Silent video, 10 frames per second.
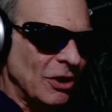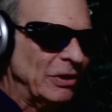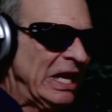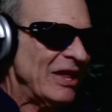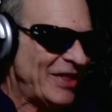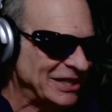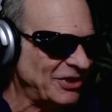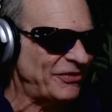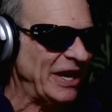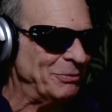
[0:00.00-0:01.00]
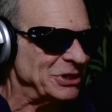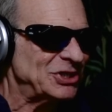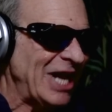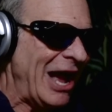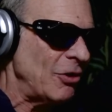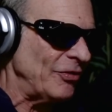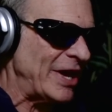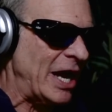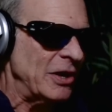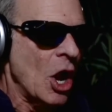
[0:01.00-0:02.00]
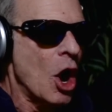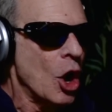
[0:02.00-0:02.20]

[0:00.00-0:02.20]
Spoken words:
know, that's a famous sound, that.